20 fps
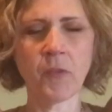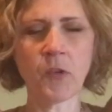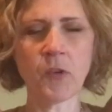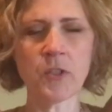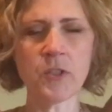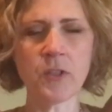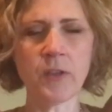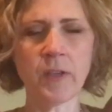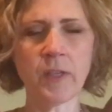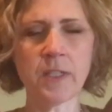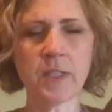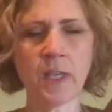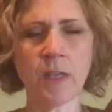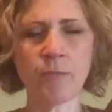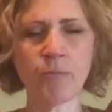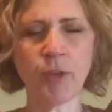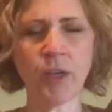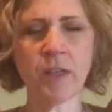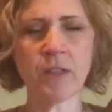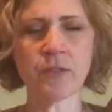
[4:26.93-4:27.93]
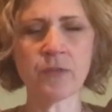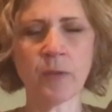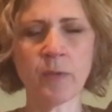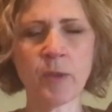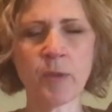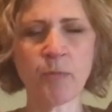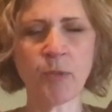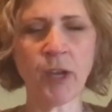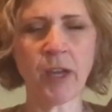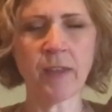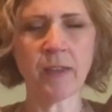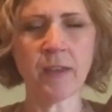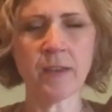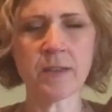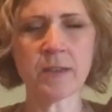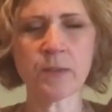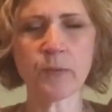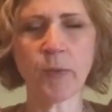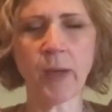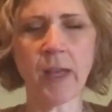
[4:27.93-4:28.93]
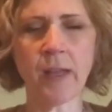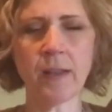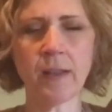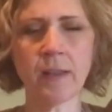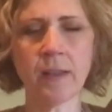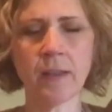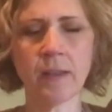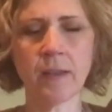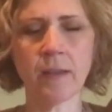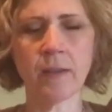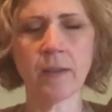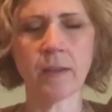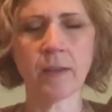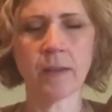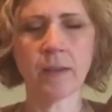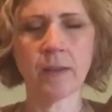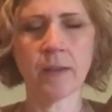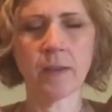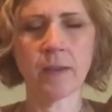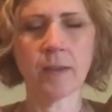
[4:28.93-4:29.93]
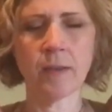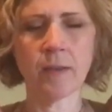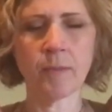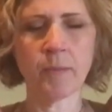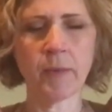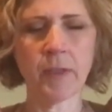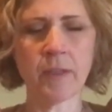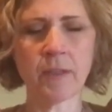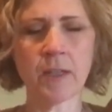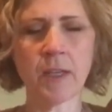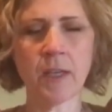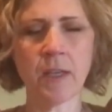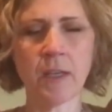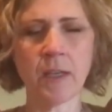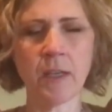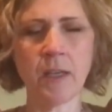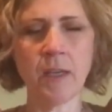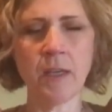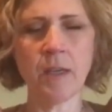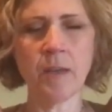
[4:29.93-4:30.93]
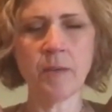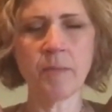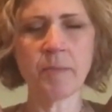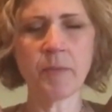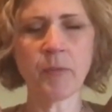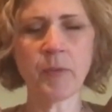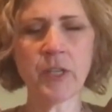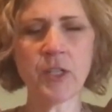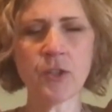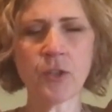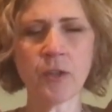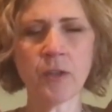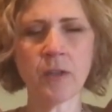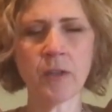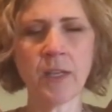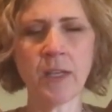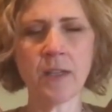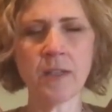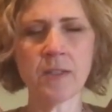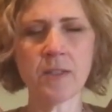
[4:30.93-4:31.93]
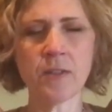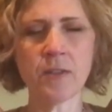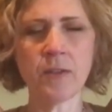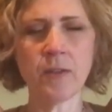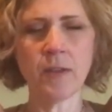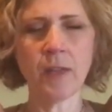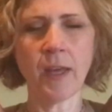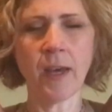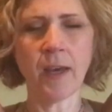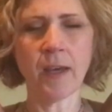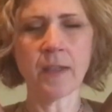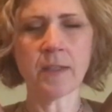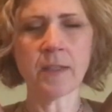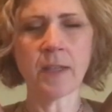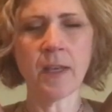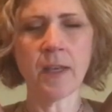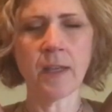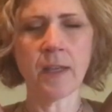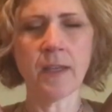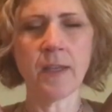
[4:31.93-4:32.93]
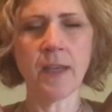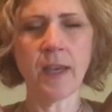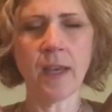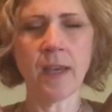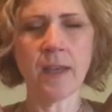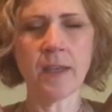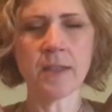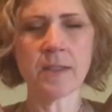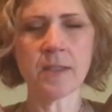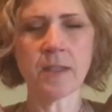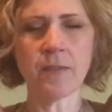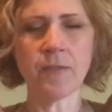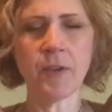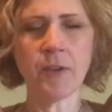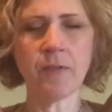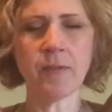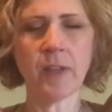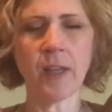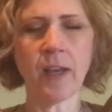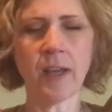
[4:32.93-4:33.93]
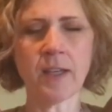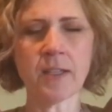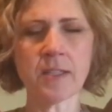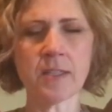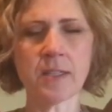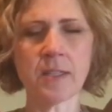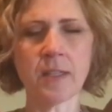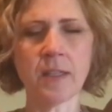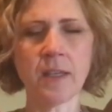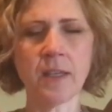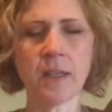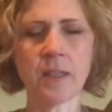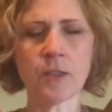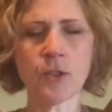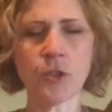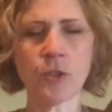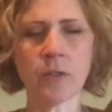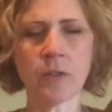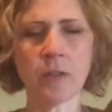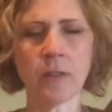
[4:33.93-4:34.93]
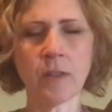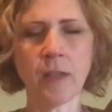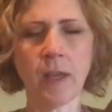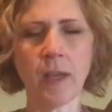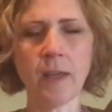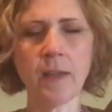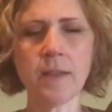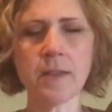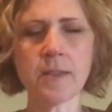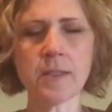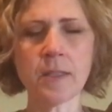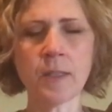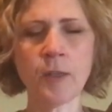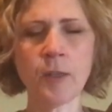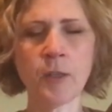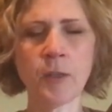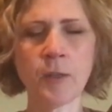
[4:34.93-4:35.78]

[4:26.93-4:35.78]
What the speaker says: Of course, you can take breaks from the breath as well. But keep returning to that gaze if you've lost the internal gaze.